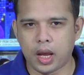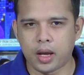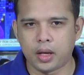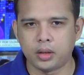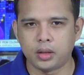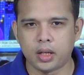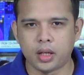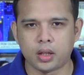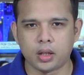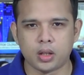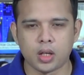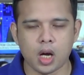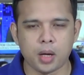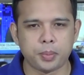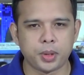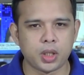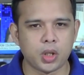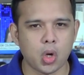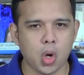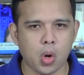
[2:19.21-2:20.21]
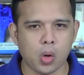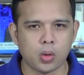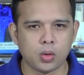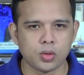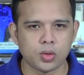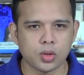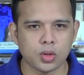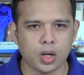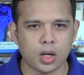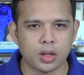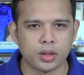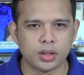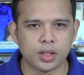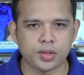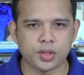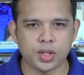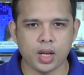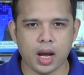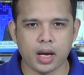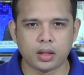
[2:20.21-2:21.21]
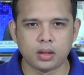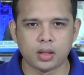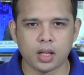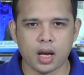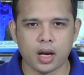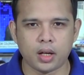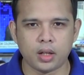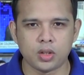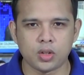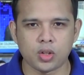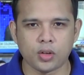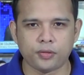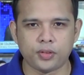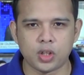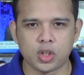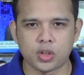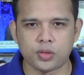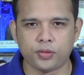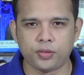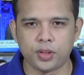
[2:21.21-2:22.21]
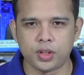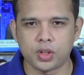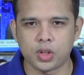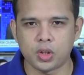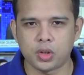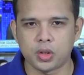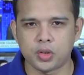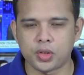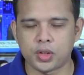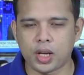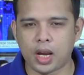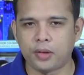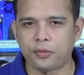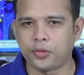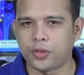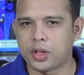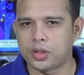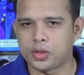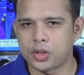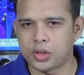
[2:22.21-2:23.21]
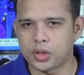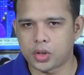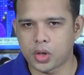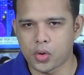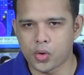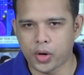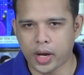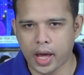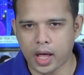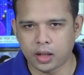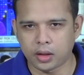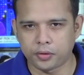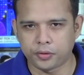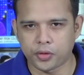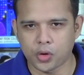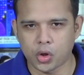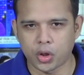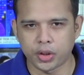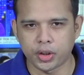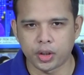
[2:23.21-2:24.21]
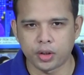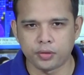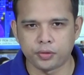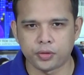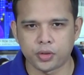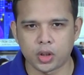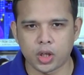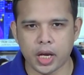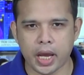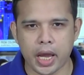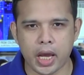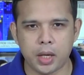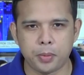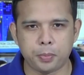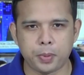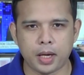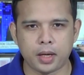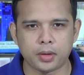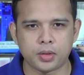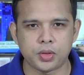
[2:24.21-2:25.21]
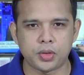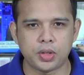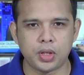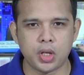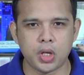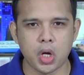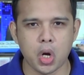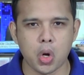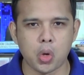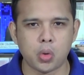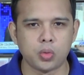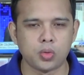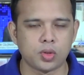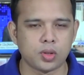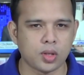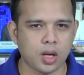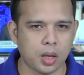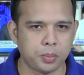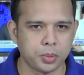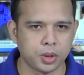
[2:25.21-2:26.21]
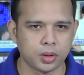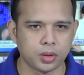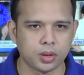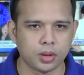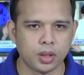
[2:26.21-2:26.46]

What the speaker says: and economic goals on the sidelines of his visit to San Francisco, California for the APEC CEO Summit.